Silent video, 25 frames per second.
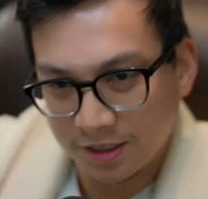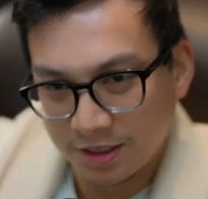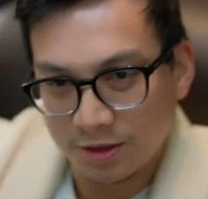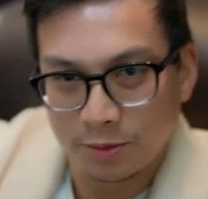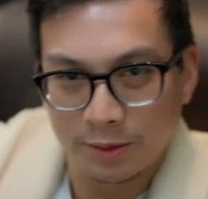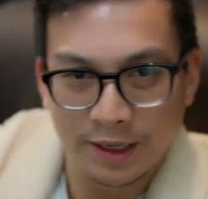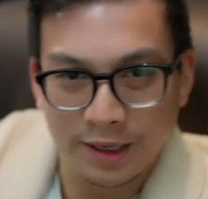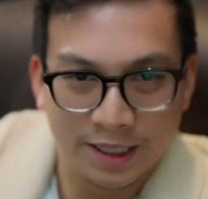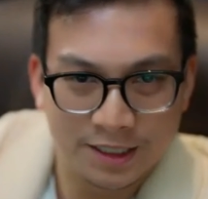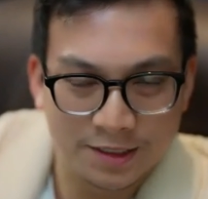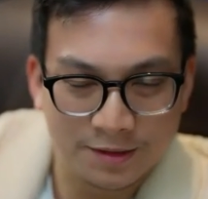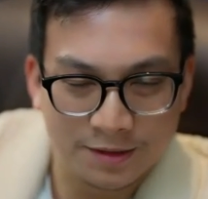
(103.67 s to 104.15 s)

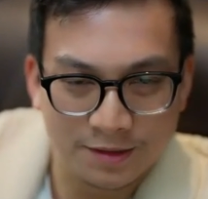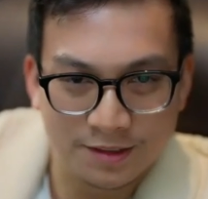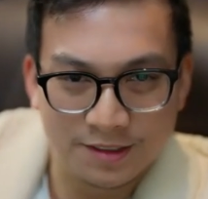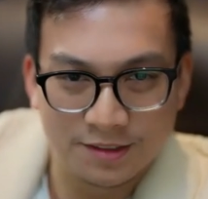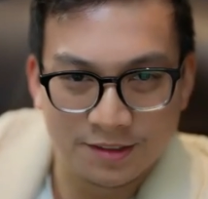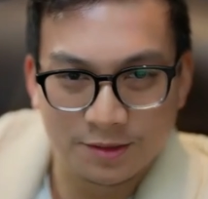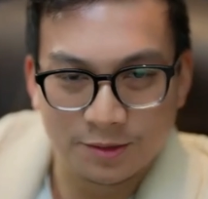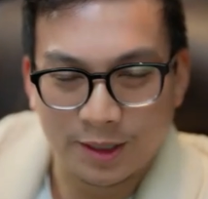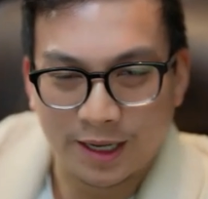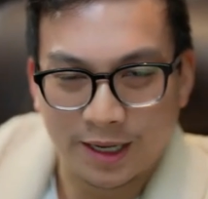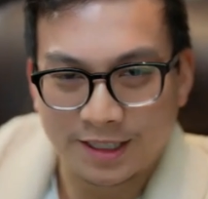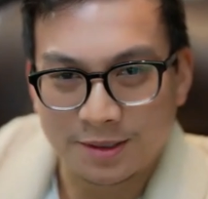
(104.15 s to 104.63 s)
we got
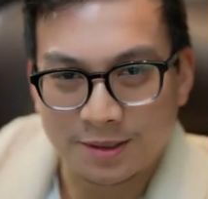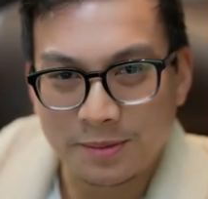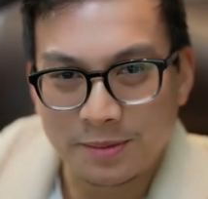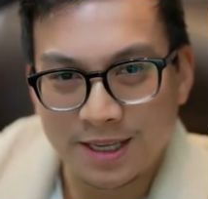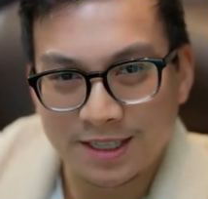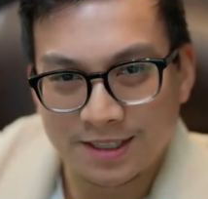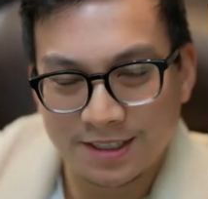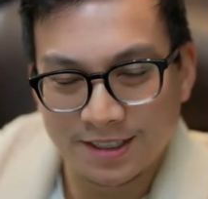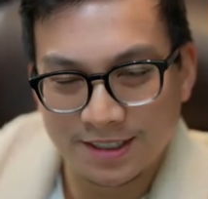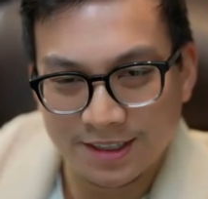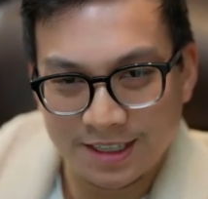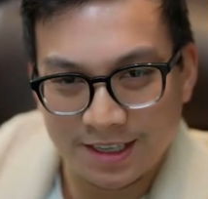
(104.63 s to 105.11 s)
to
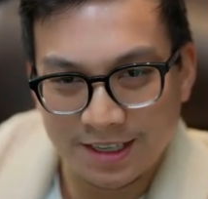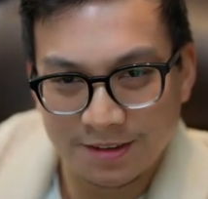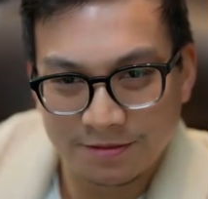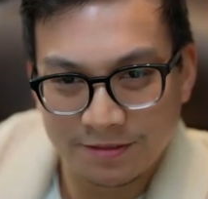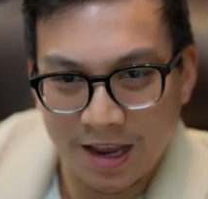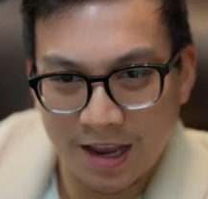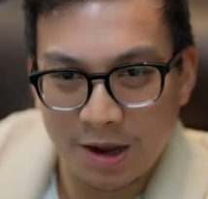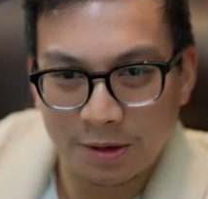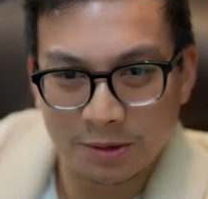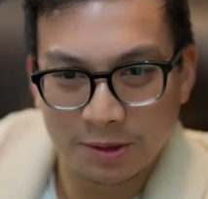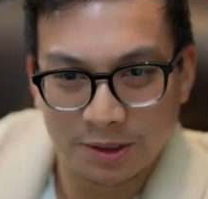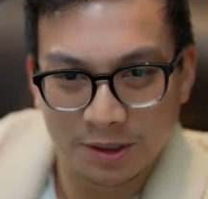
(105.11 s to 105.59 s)
meet the
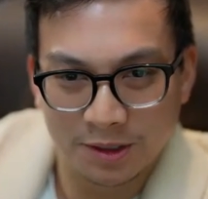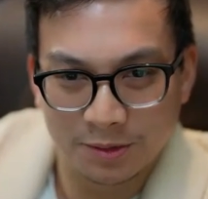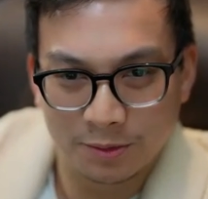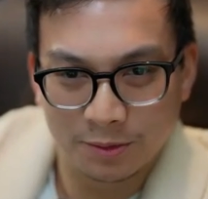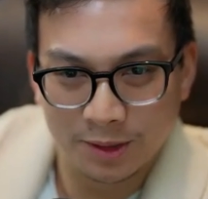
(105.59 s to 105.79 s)
founder,